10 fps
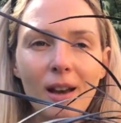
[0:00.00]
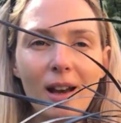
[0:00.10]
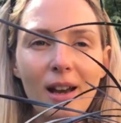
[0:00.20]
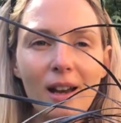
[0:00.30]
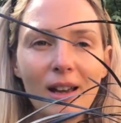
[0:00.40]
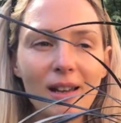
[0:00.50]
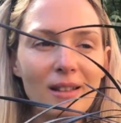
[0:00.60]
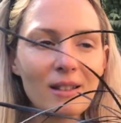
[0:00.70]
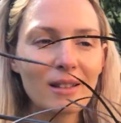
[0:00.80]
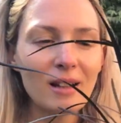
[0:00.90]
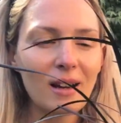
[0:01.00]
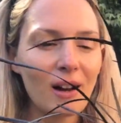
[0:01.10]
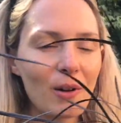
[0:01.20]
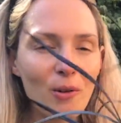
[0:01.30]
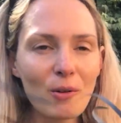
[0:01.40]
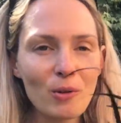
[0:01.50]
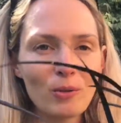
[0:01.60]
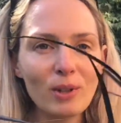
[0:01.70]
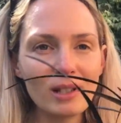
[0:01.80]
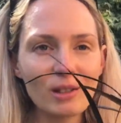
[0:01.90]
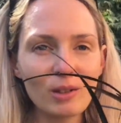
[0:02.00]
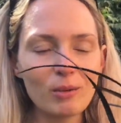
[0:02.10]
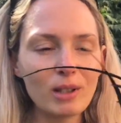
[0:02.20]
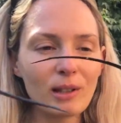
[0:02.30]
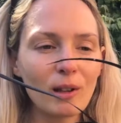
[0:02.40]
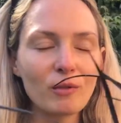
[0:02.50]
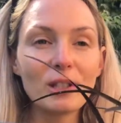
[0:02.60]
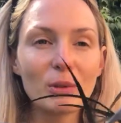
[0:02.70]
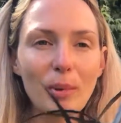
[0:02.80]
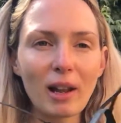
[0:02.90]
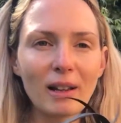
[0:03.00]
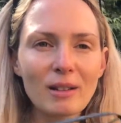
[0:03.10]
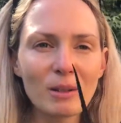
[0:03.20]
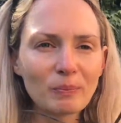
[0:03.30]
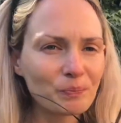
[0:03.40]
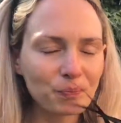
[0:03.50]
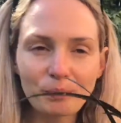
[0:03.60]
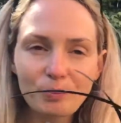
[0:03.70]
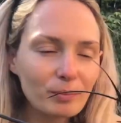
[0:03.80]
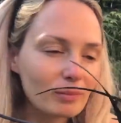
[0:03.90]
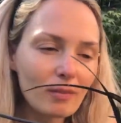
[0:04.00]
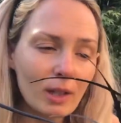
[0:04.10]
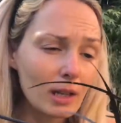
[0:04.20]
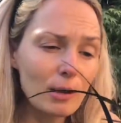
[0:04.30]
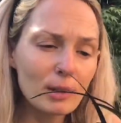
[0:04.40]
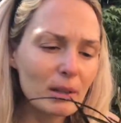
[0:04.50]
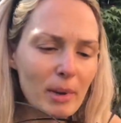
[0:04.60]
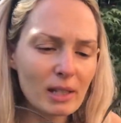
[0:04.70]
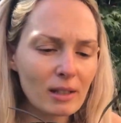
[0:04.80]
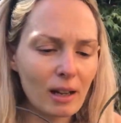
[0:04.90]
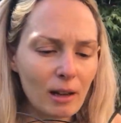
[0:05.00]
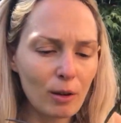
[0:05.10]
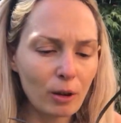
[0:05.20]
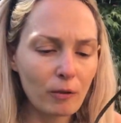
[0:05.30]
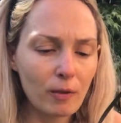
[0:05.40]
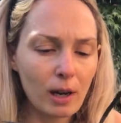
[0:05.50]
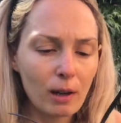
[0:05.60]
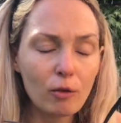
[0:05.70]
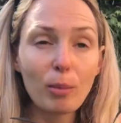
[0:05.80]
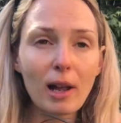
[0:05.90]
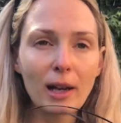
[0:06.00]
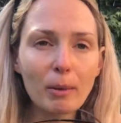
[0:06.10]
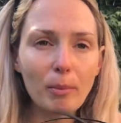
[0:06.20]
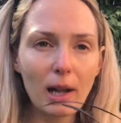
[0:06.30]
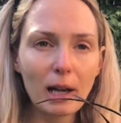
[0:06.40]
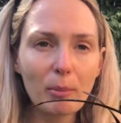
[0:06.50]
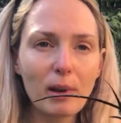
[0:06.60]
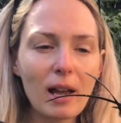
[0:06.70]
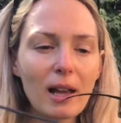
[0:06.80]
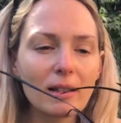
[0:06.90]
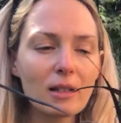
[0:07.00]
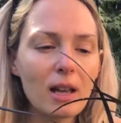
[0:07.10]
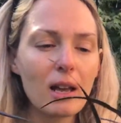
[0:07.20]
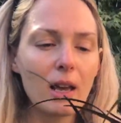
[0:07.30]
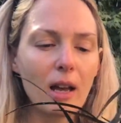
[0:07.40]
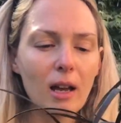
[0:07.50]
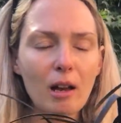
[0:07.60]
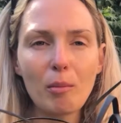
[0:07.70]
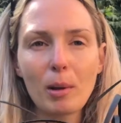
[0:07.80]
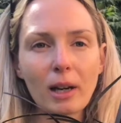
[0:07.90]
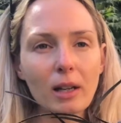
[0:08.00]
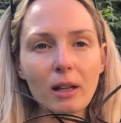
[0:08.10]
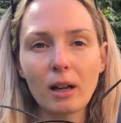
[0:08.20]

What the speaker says: and I always love this plant. It looks amazing. I love black plants, black